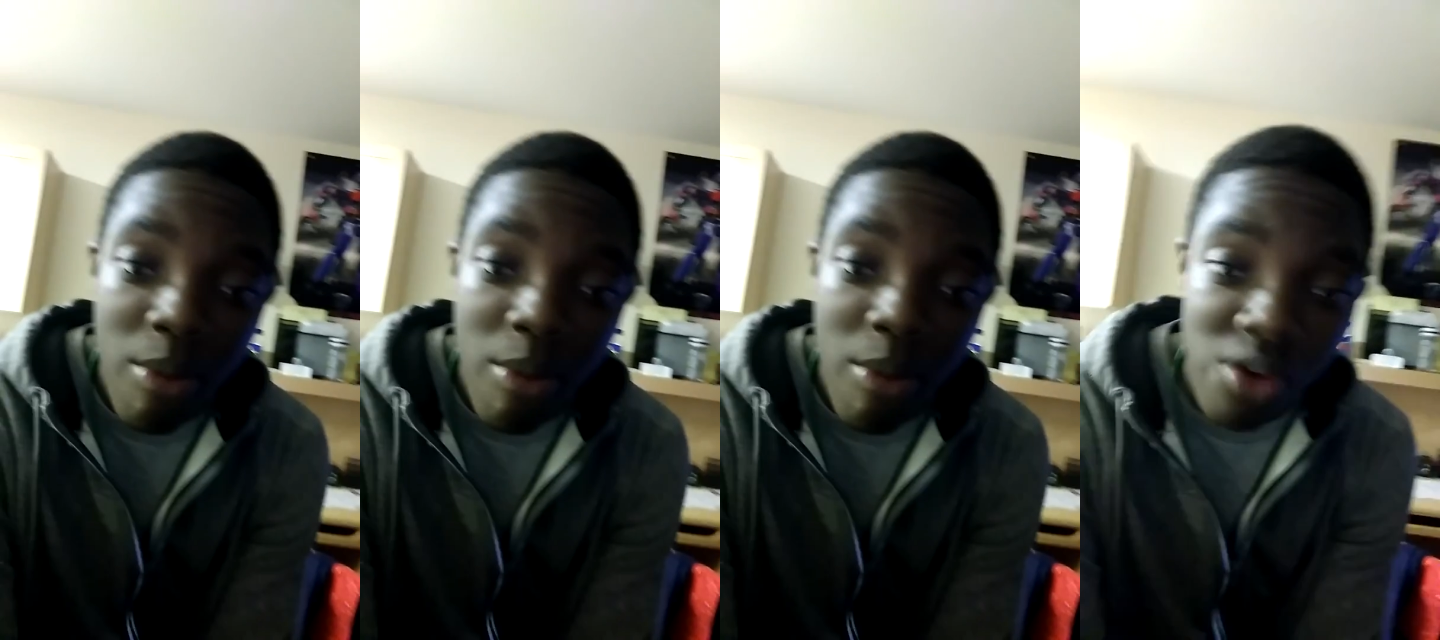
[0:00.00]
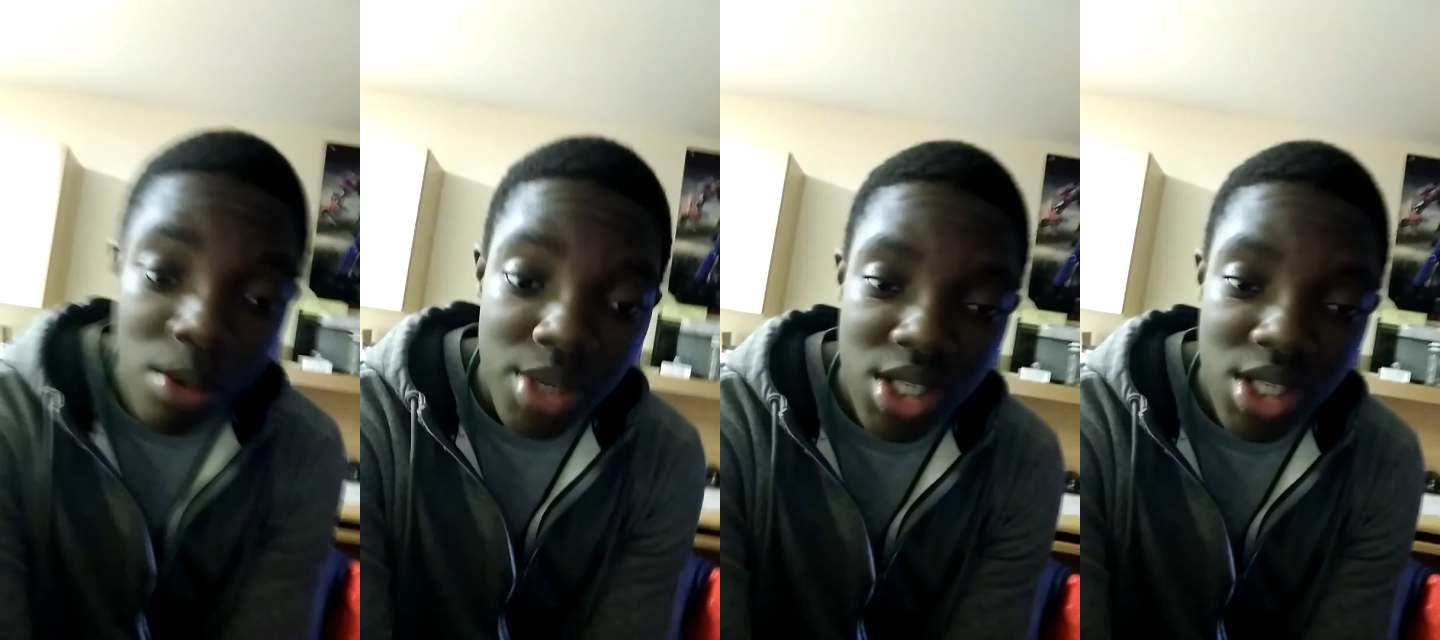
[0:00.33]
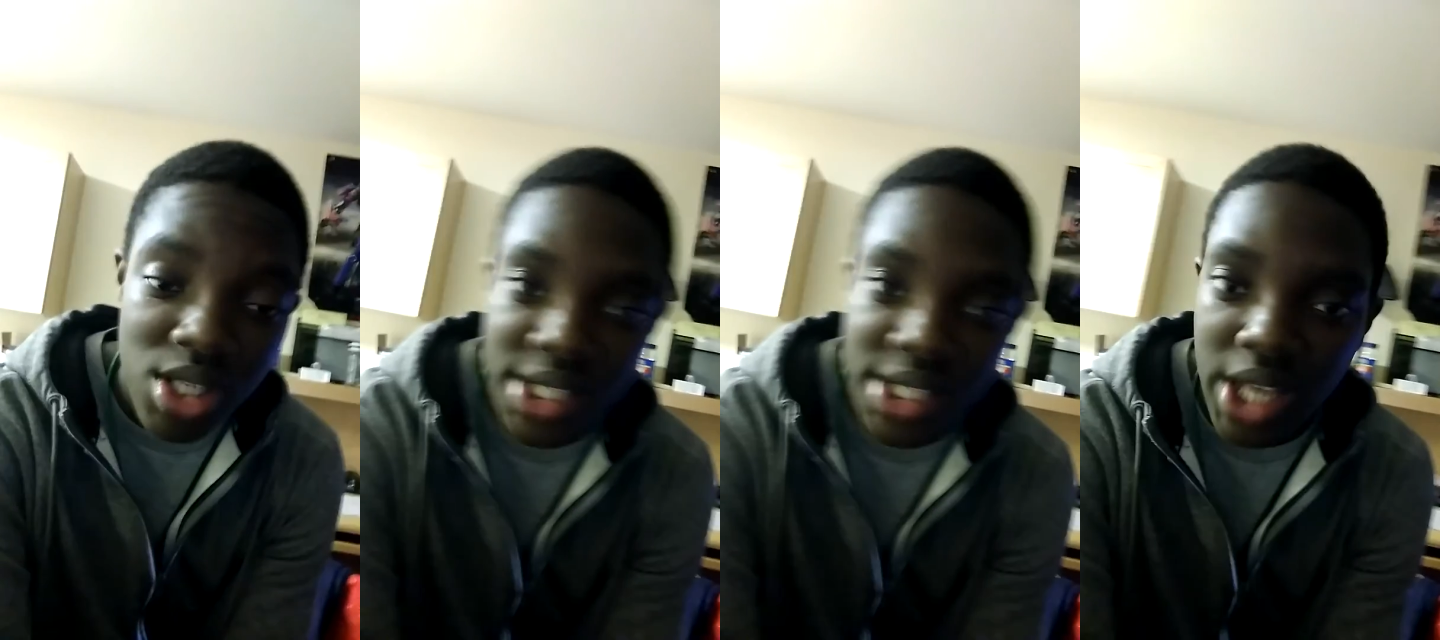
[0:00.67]
performance
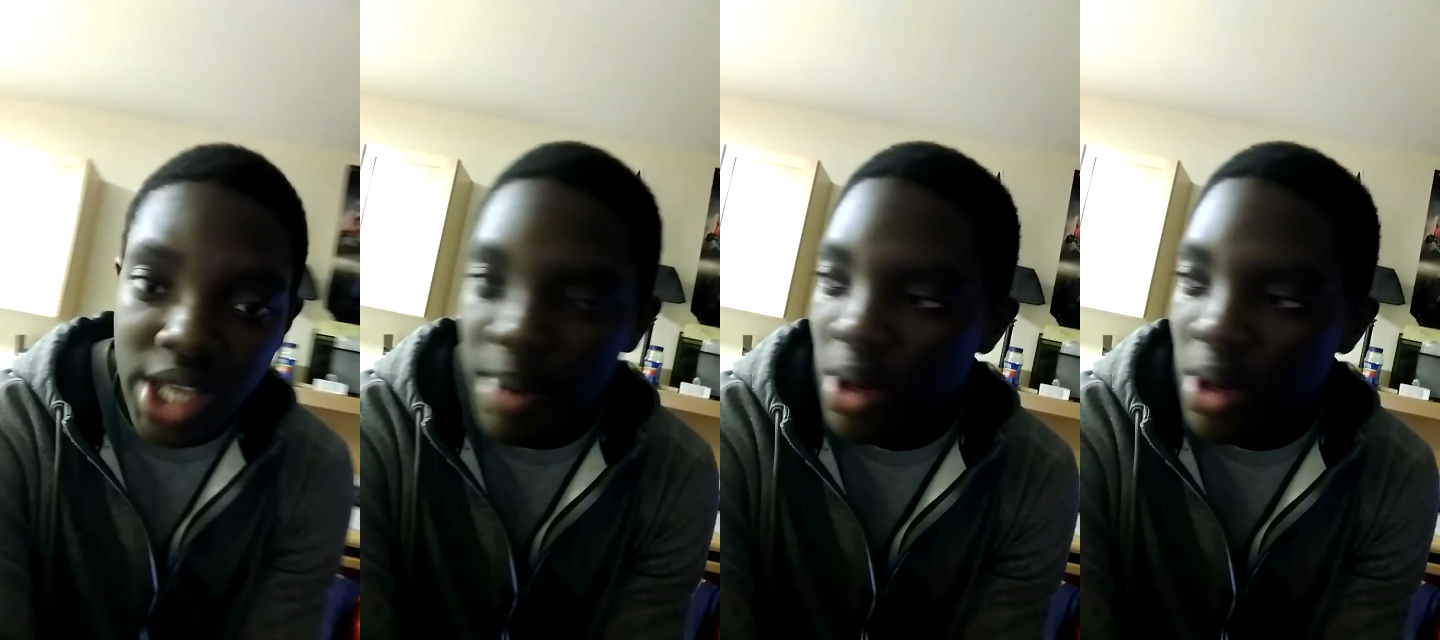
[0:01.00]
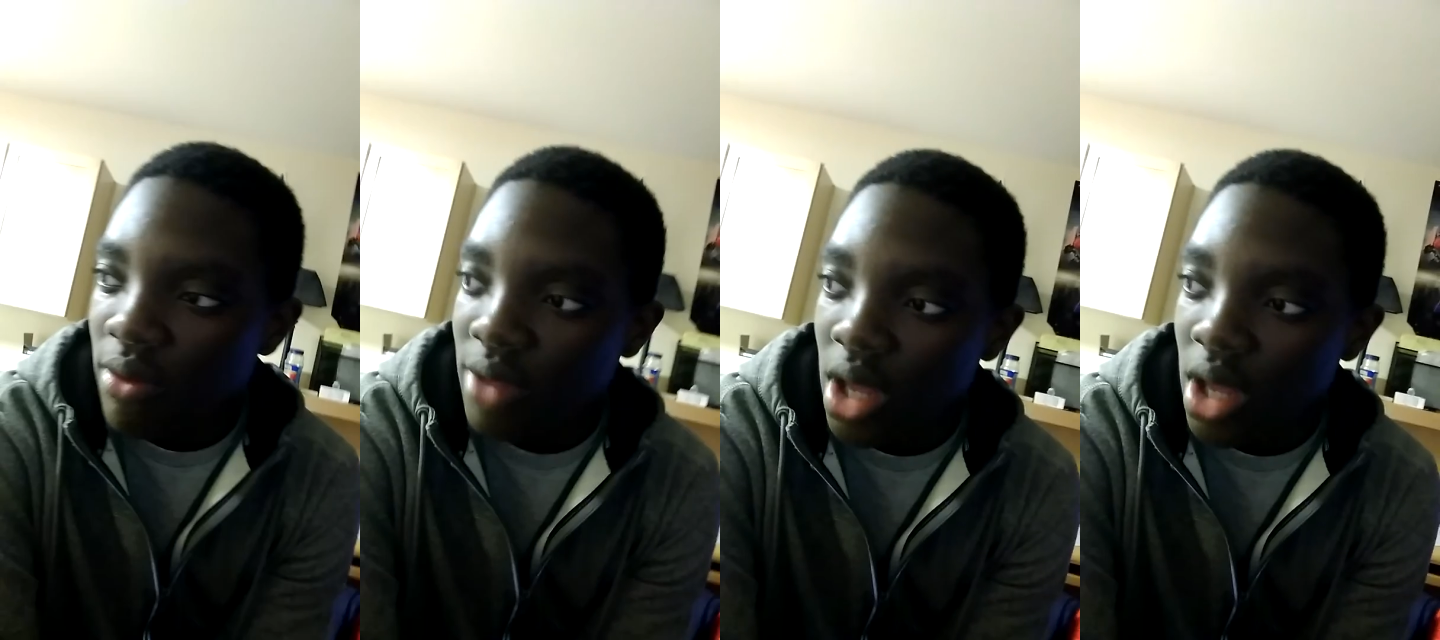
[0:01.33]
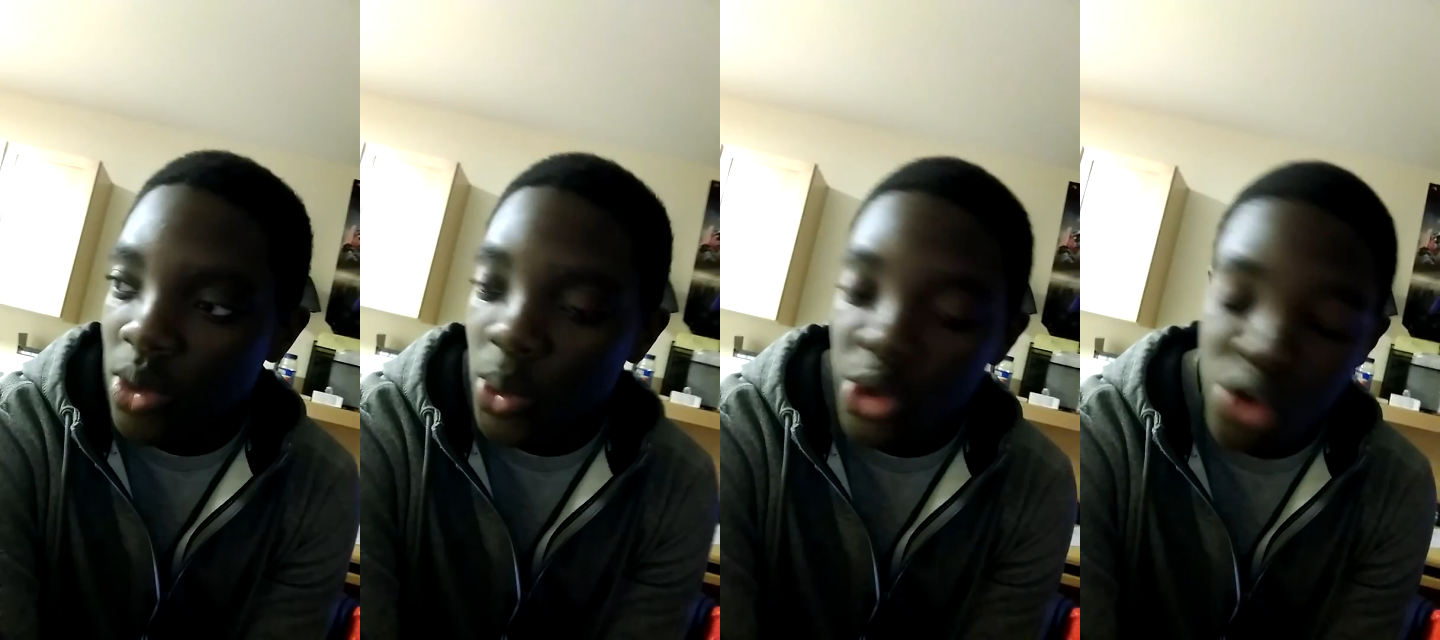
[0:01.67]
last game. I know a lot of
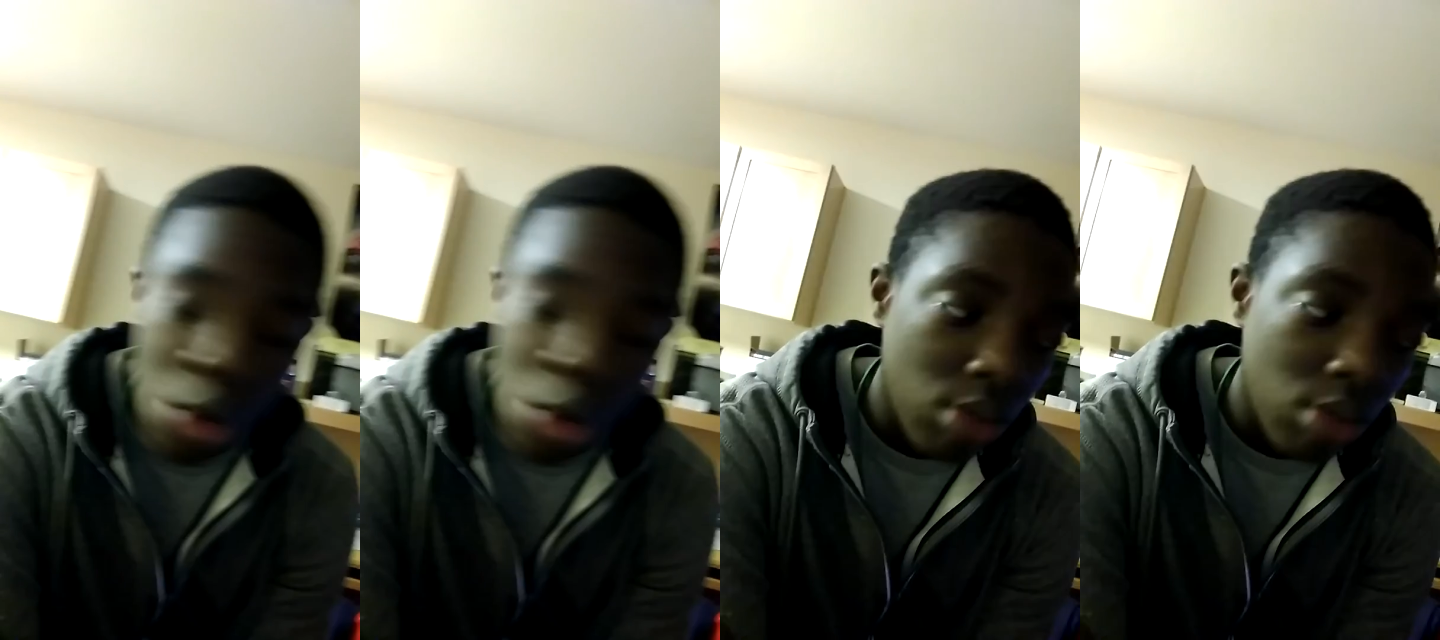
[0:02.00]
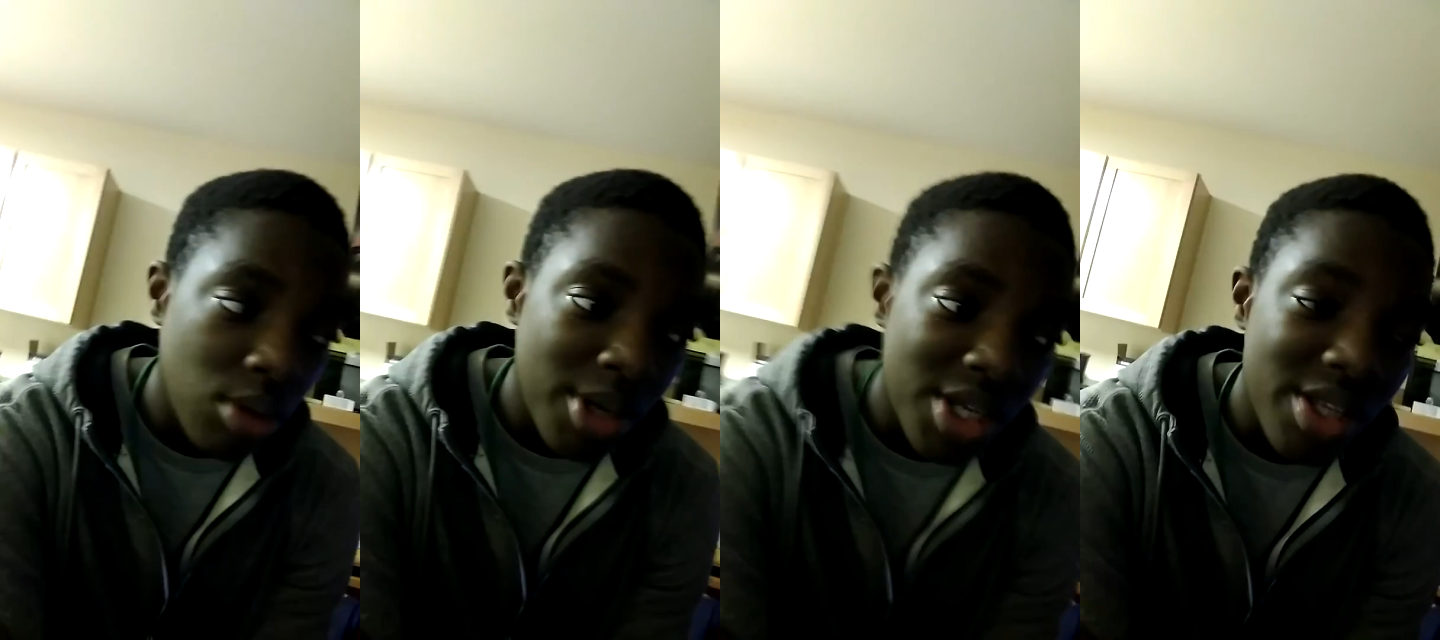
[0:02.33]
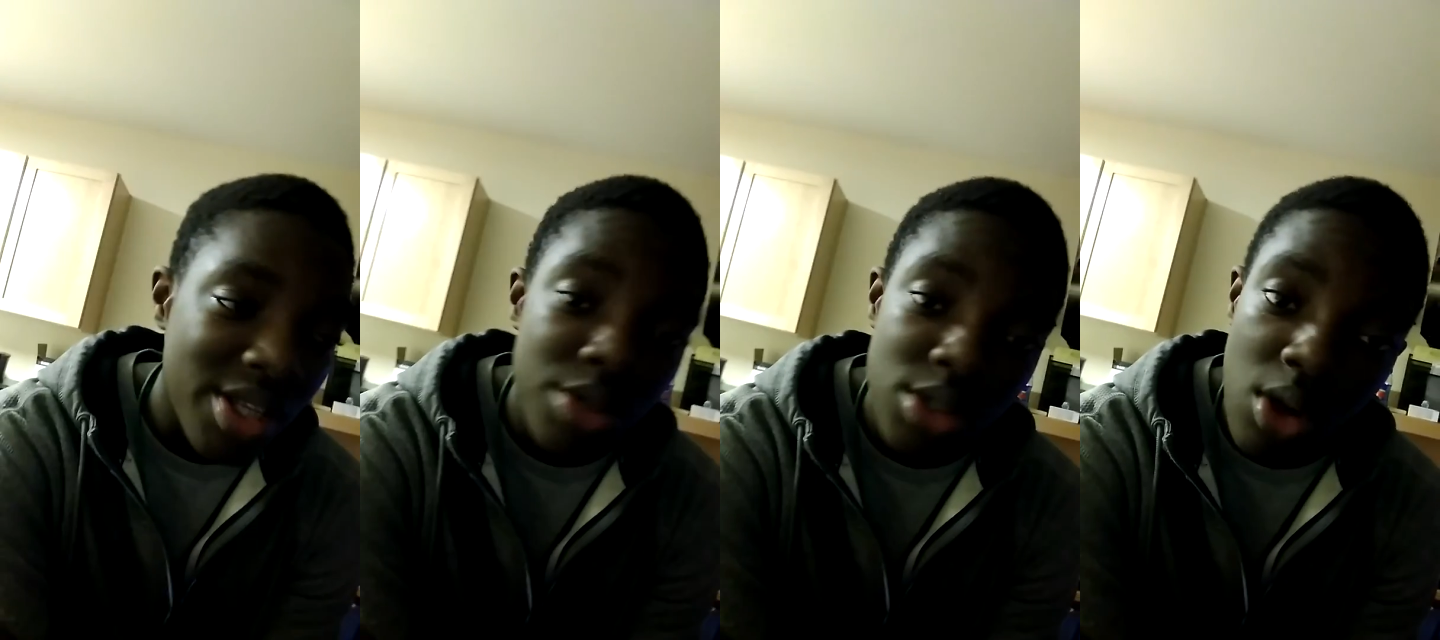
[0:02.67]
you were joking me because
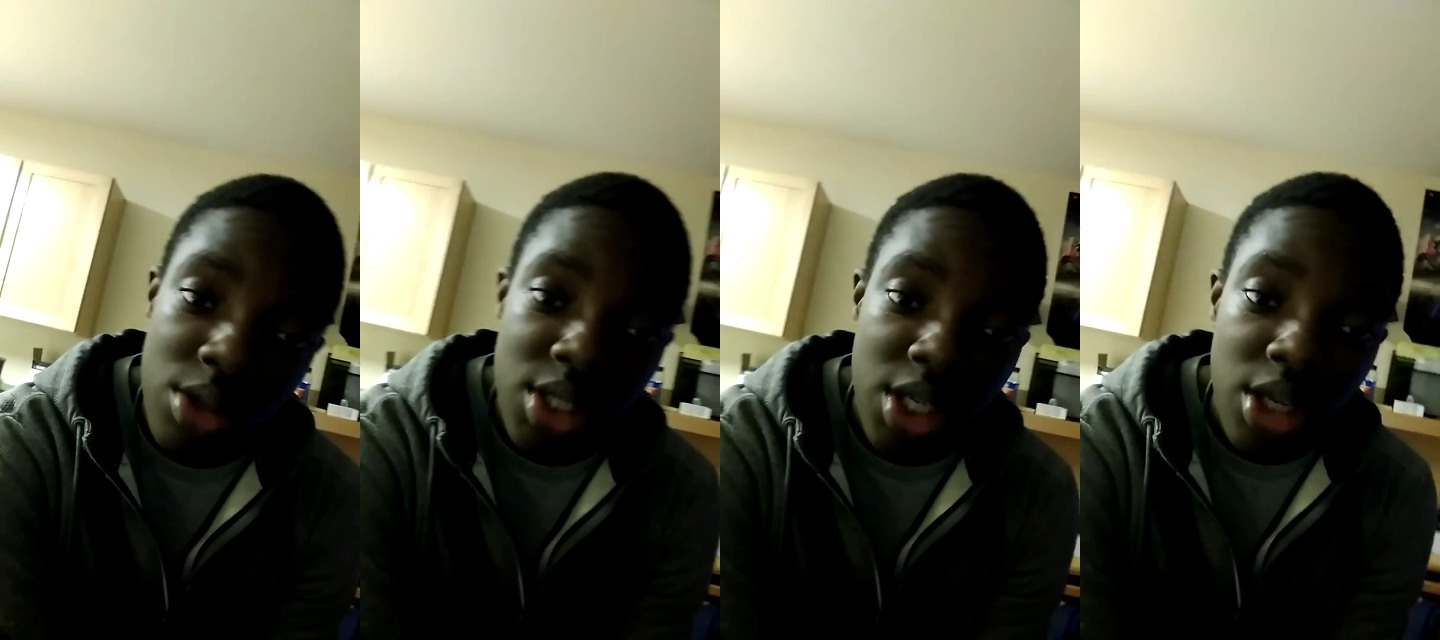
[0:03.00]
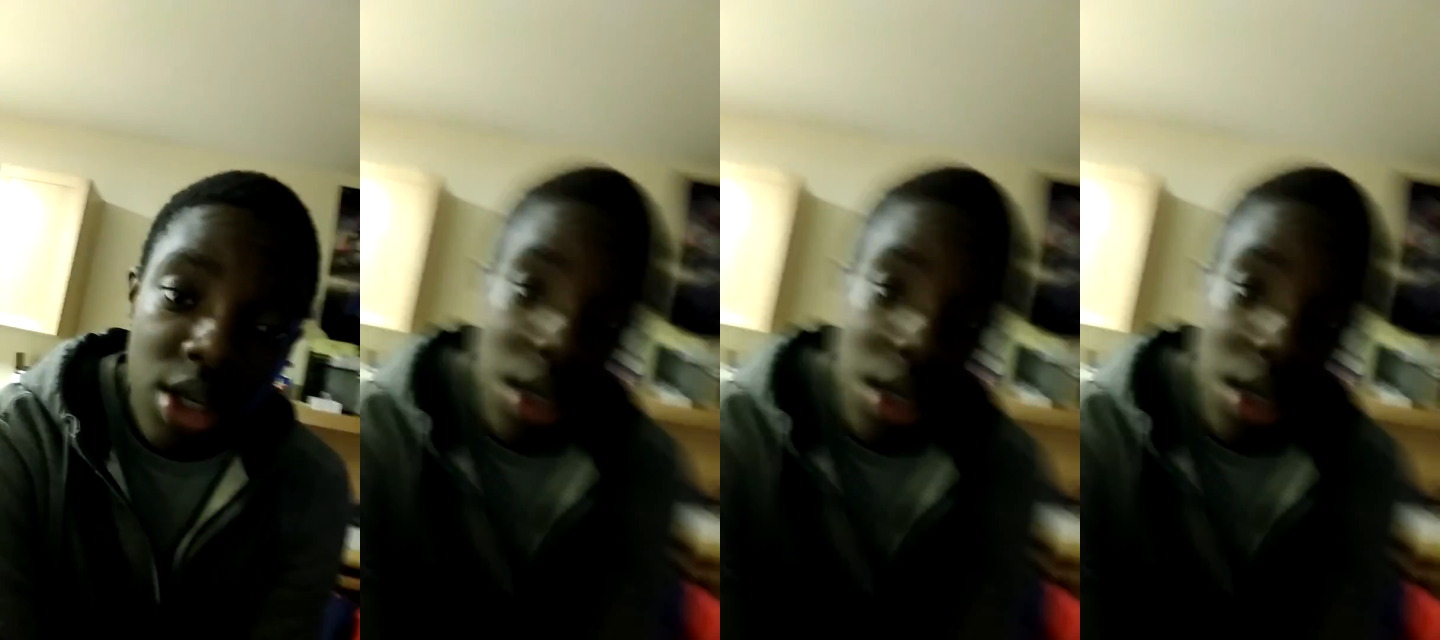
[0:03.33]
I was salty.